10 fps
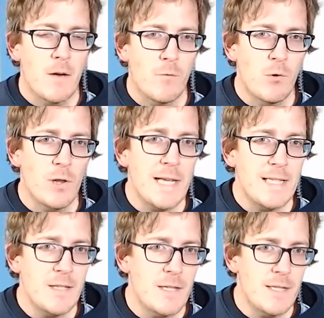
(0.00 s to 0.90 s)

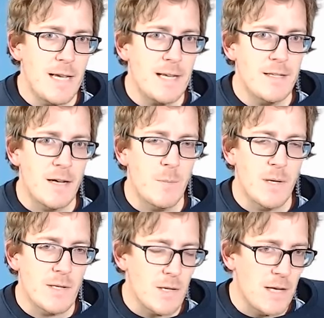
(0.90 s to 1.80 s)
Related to data,
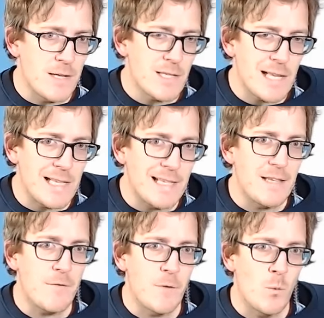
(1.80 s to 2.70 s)
but in a slightly
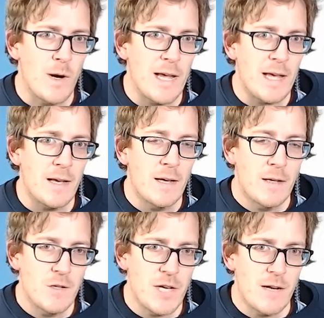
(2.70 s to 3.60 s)
different way,
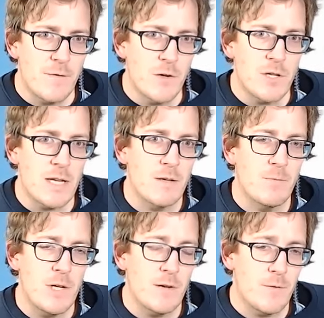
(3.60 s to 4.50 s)

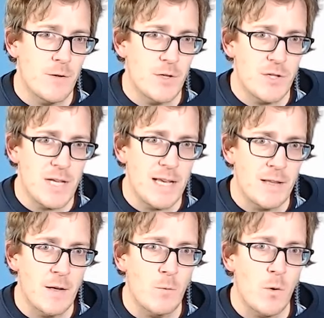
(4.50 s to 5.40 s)
Jennifer's saying
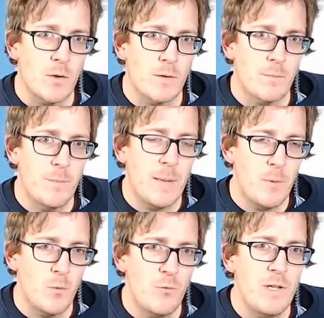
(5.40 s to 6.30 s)
that what
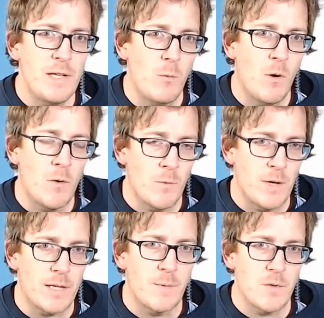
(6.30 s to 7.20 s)
people really want when it
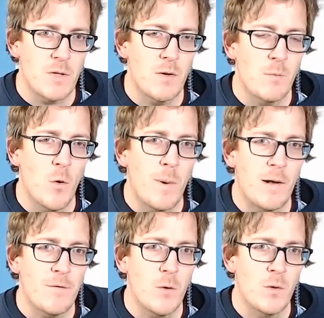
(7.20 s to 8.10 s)
comes to their mobile
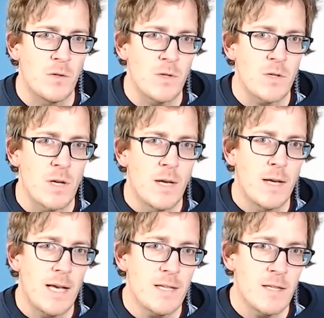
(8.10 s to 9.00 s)
phones
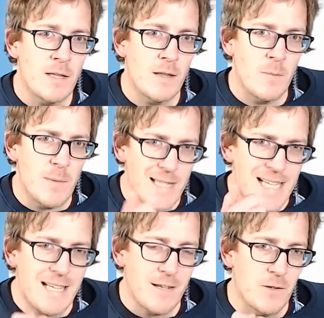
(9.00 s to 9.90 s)
isn't the
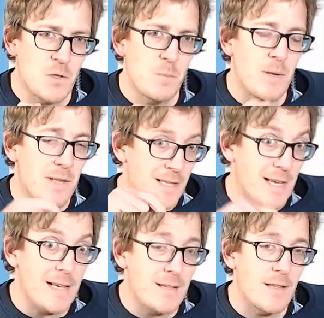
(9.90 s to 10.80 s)
materials, but the
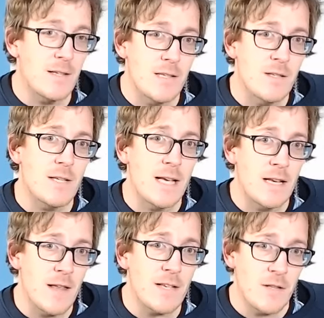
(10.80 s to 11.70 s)
data that's inside it.
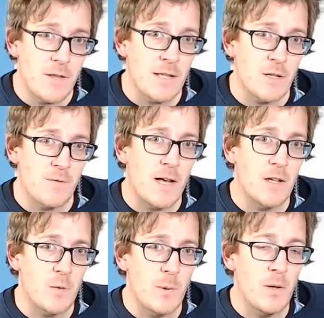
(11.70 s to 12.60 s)
That's the thing that's
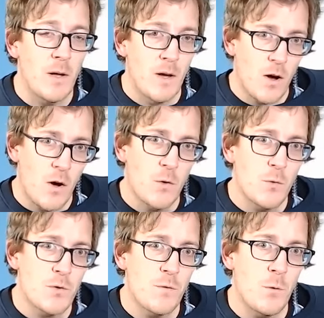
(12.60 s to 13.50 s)
valuable. Yeah. All
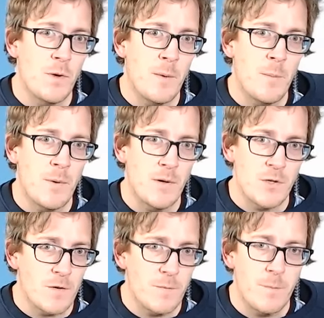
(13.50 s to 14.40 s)
those phone numbers,
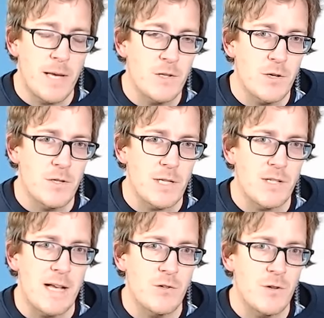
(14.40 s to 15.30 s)
your pictures,
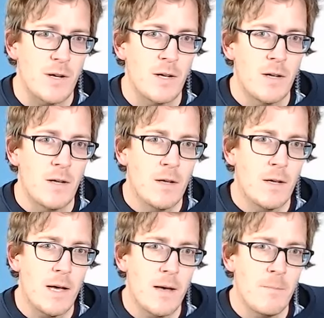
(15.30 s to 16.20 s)
etc.
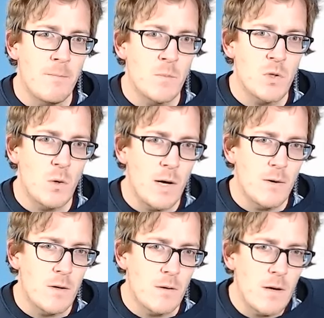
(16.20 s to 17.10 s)
So
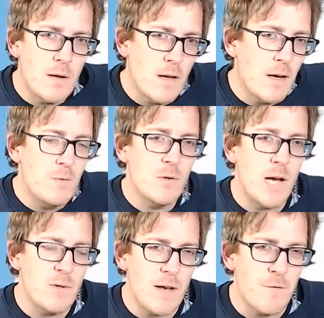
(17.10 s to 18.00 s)
how
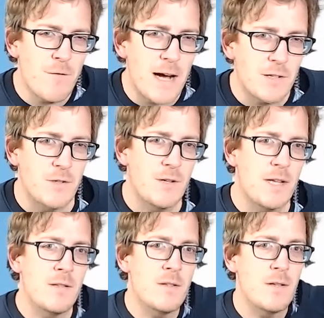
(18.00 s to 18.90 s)
is that factored
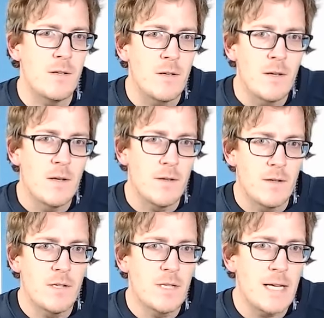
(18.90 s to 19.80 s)
into the
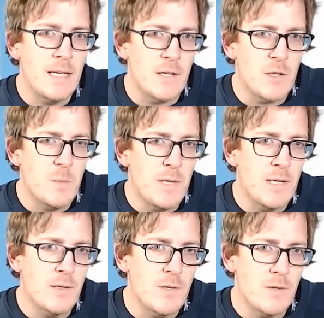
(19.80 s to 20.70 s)
design
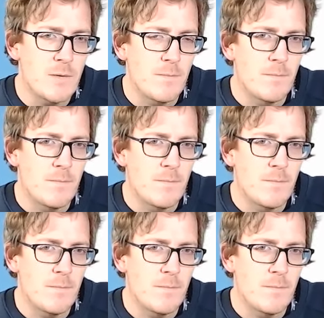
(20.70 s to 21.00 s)
experience?